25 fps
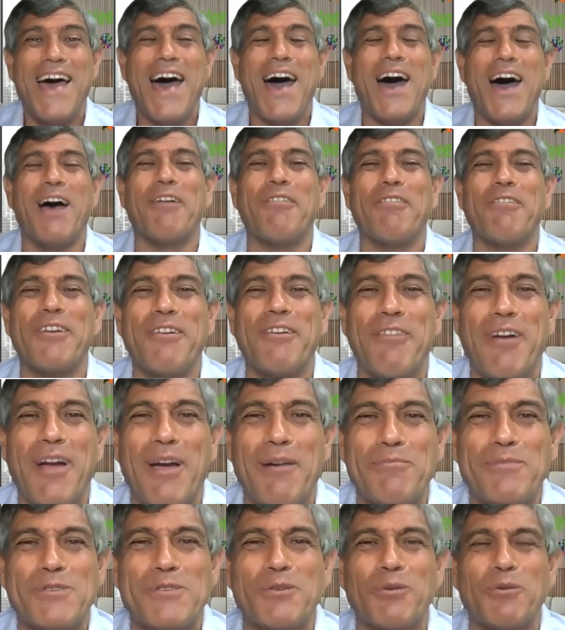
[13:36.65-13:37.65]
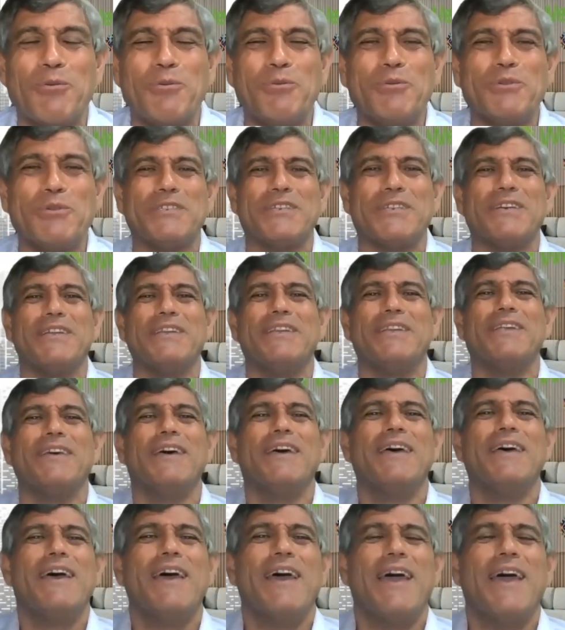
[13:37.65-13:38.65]
a ReRAM solution.
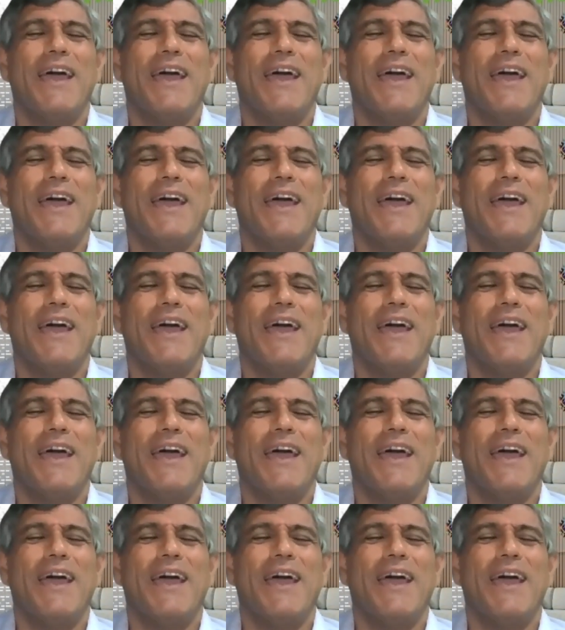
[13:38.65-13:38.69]
Yeah.